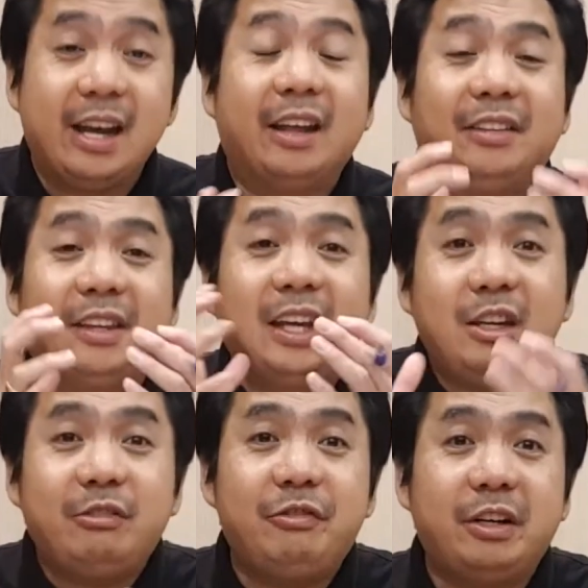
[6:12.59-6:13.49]
And then
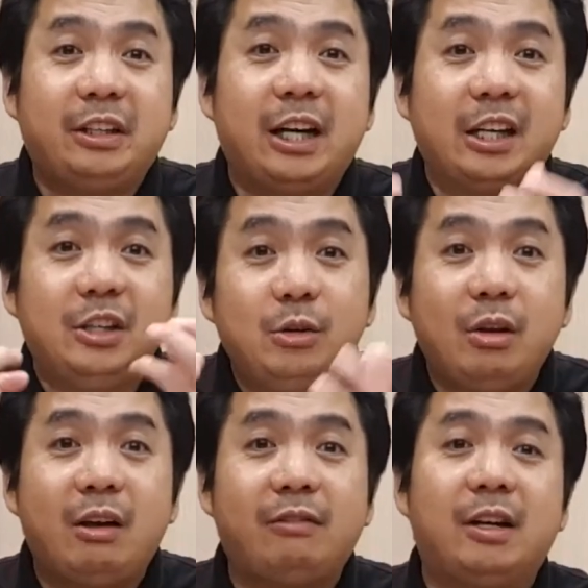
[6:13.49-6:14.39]
you fear God, you
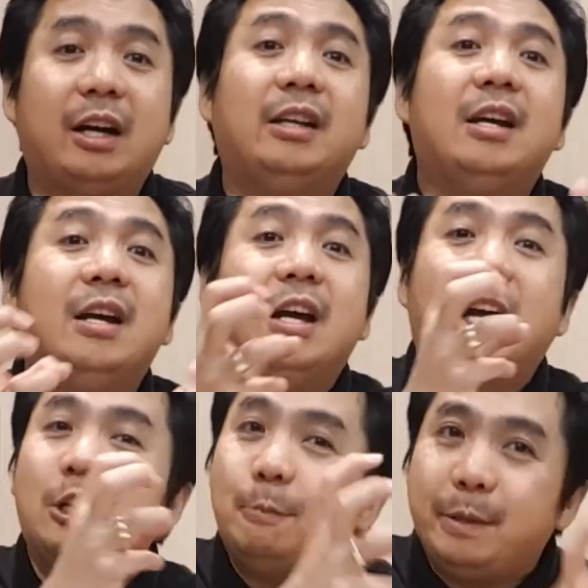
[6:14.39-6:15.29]
love God,
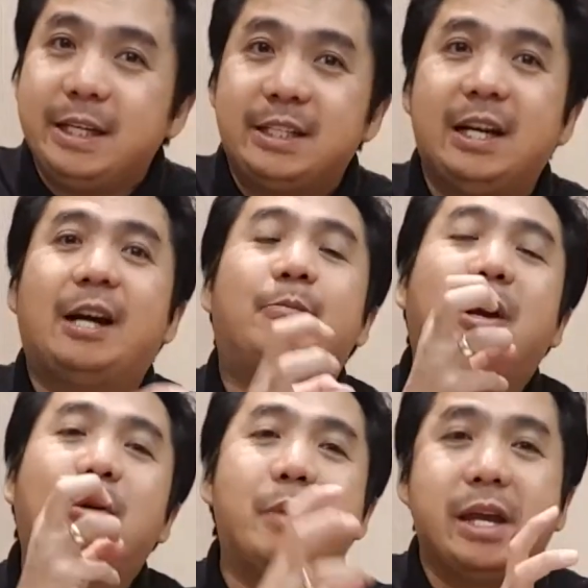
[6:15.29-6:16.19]
and you please God
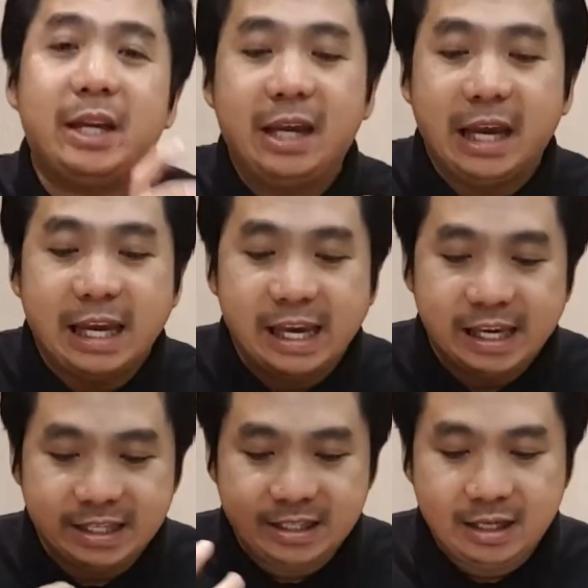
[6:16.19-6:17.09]
by obeying
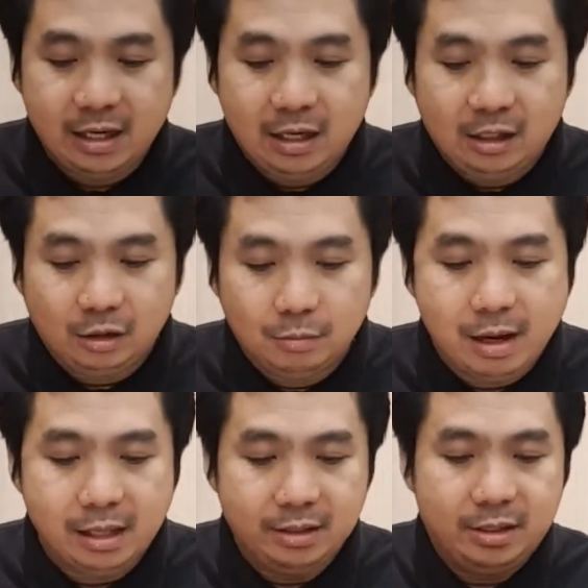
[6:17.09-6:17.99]
His
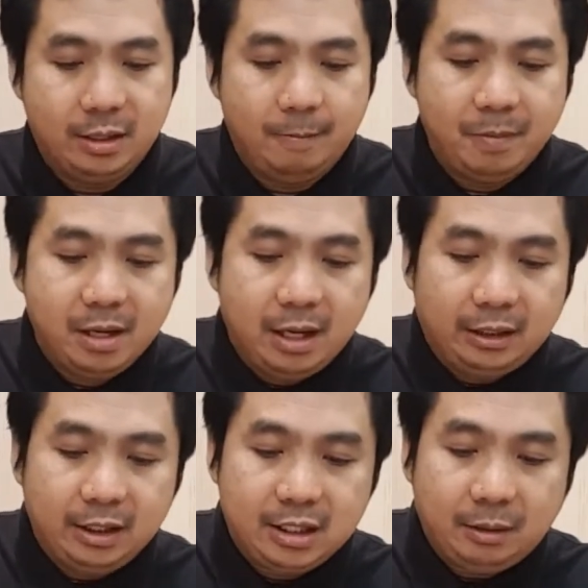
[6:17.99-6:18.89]
commands. And
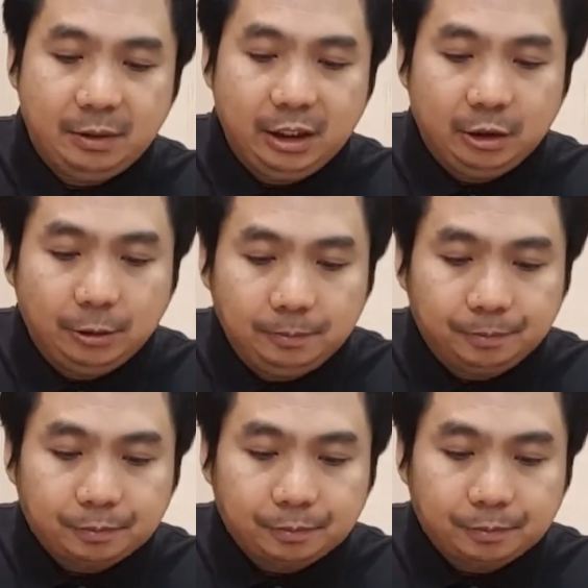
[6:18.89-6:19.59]
then sabi dito,